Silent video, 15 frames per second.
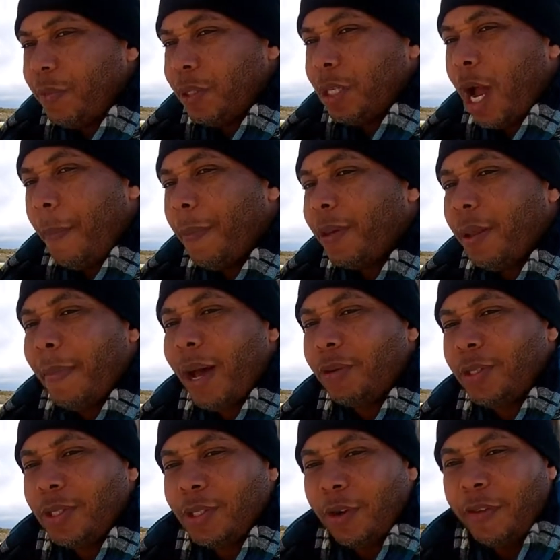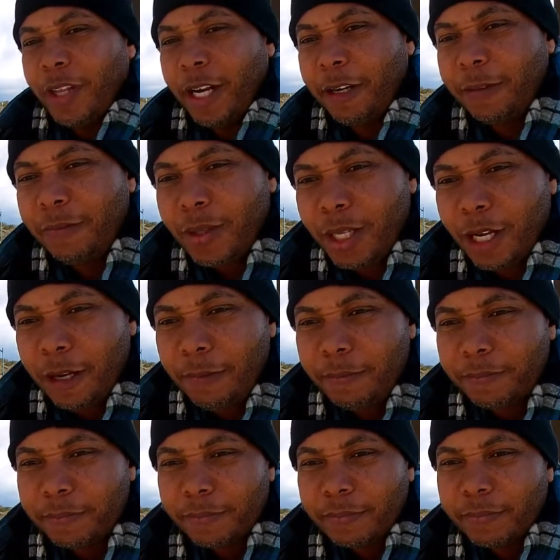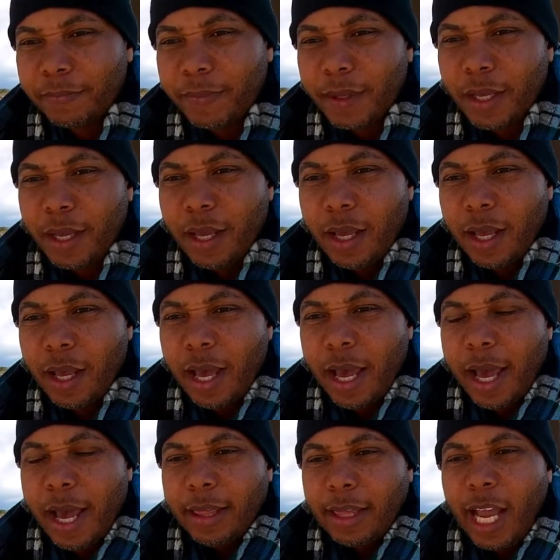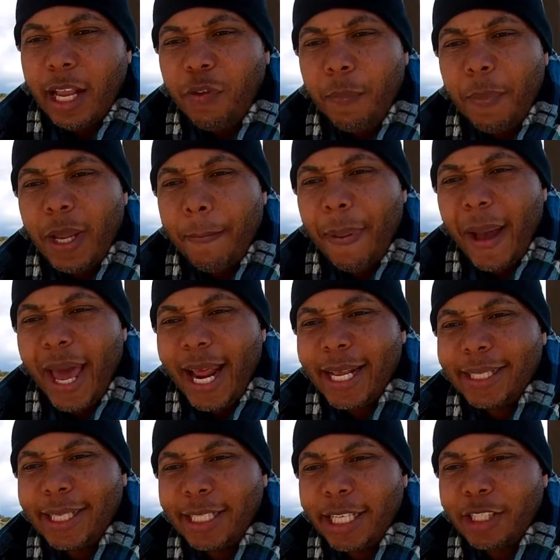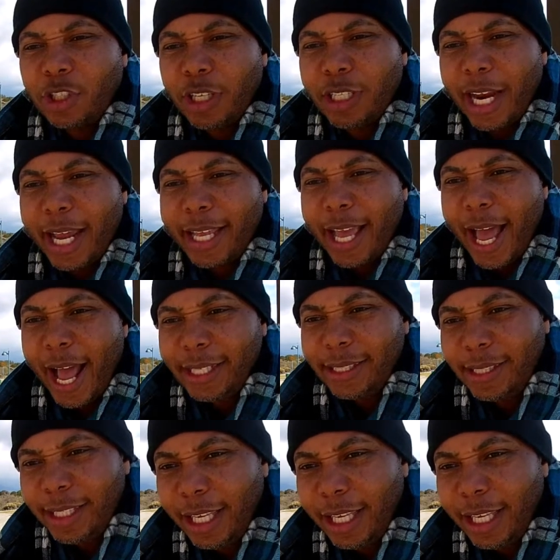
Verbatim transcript: top on the mountains over there, you know? Thanks for being a badass, says Engineer Diecast.